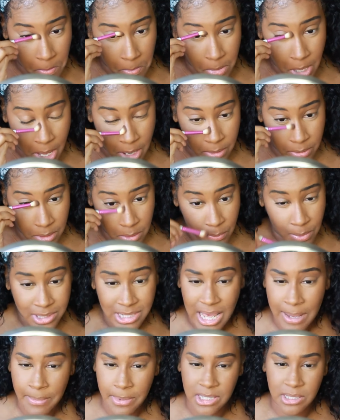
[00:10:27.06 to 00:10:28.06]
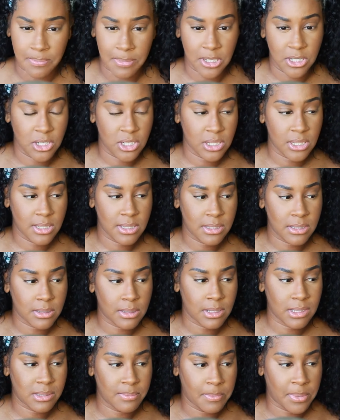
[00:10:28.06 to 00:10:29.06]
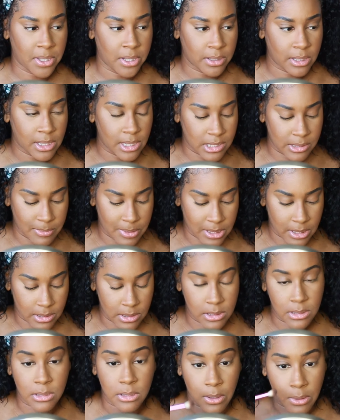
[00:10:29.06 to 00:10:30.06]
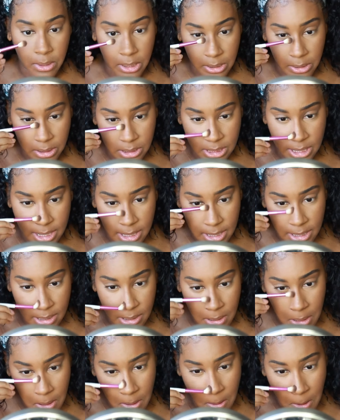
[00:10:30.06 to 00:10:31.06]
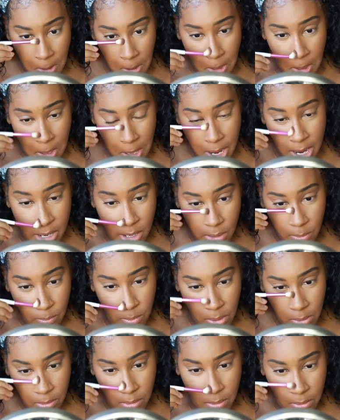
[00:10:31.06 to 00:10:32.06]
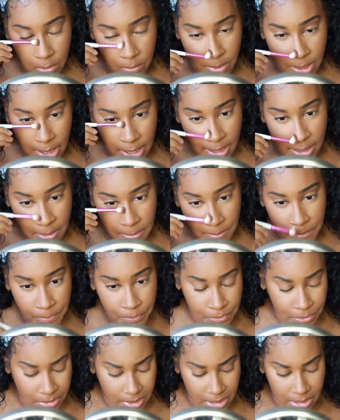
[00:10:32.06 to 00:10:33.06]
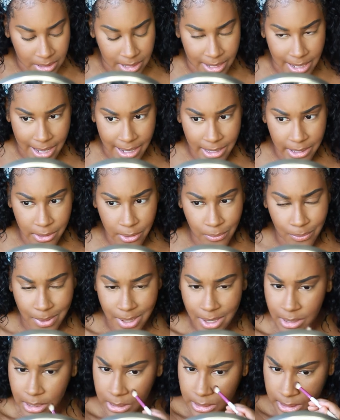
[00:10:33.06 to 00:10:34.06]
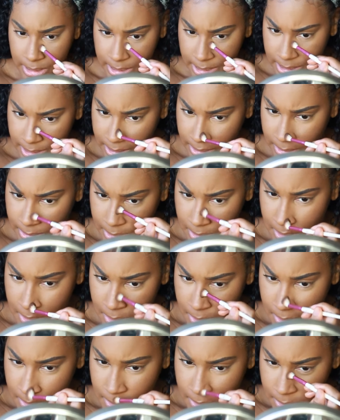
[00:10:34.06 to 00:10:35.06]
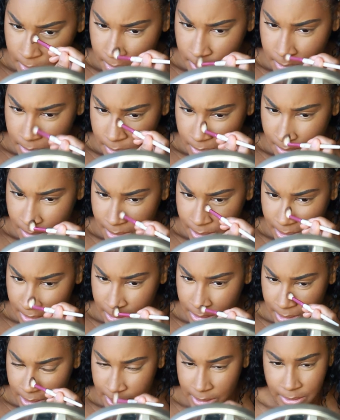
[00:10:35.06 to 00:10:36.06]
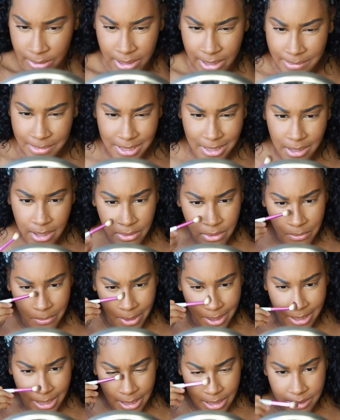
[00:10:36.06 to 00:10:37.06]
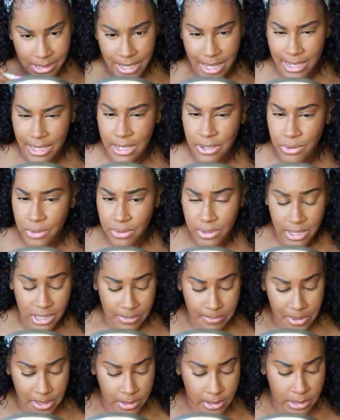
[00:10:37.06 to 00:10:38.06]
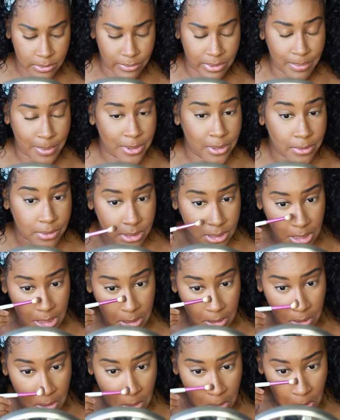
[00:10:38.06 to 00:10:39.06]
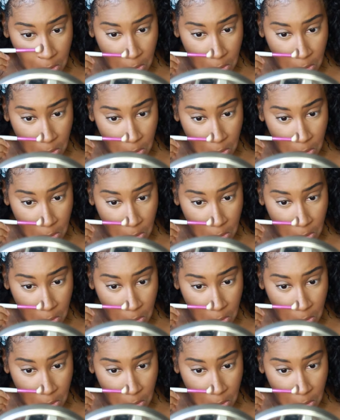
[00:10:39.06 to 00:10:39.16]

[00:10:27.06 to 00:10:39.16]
I don't know what type of species this bug is, but it's so irritating, and it won't go away. Like, I kill one and then here comes another one, and it's like either this bug is reproducing